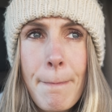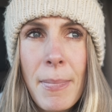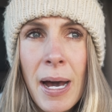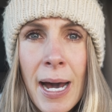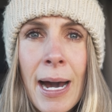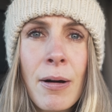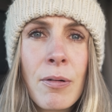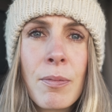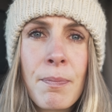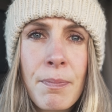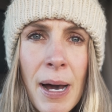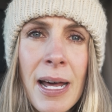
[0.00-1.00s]
how
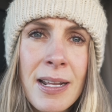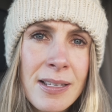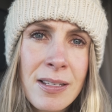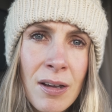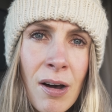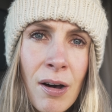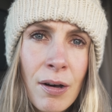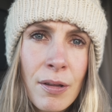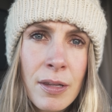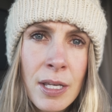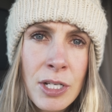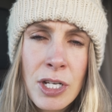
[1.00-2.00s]
bad it's got,
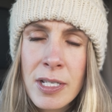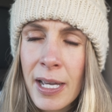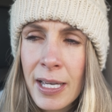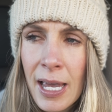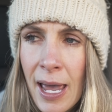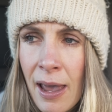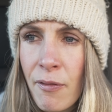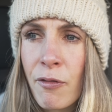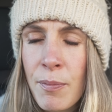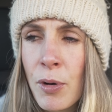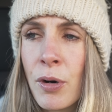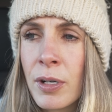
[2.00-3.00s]
and she's like,
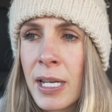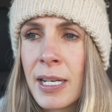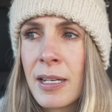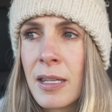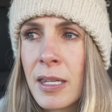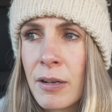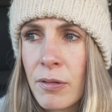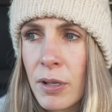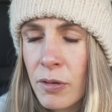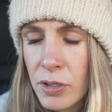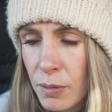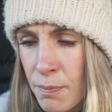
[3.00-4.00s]
every morning there
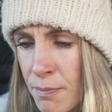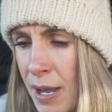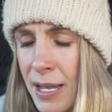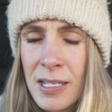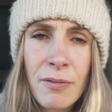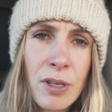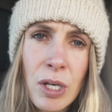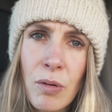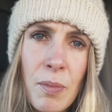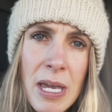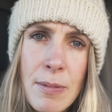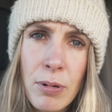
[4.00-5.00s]
there's a massive queue
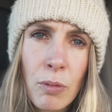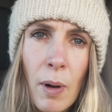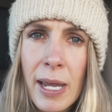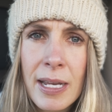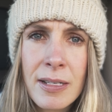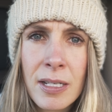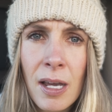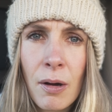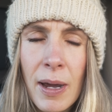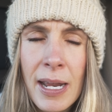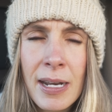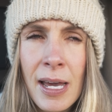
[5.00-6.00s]
of people waiting to
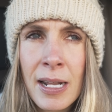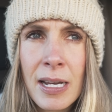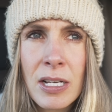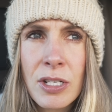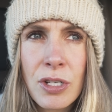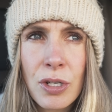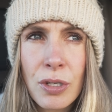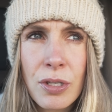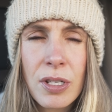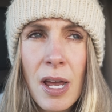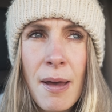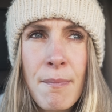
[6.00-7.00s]
go in, and it's
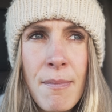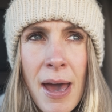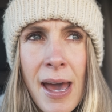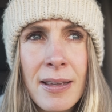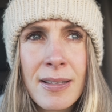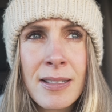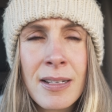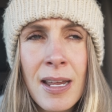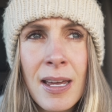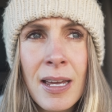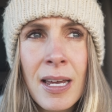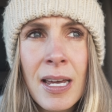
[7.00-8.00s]
just a mess, isn't
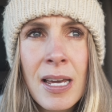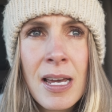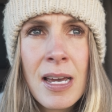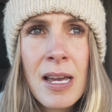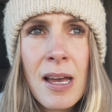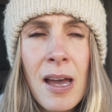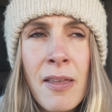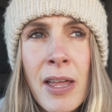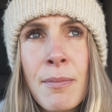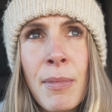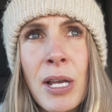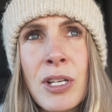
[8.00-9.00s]
it? And
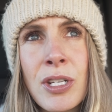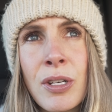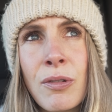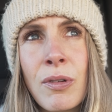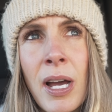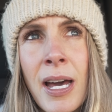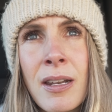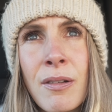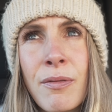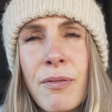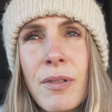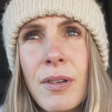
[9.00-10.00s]
then it makes you kind
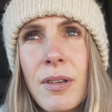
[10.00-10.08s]
of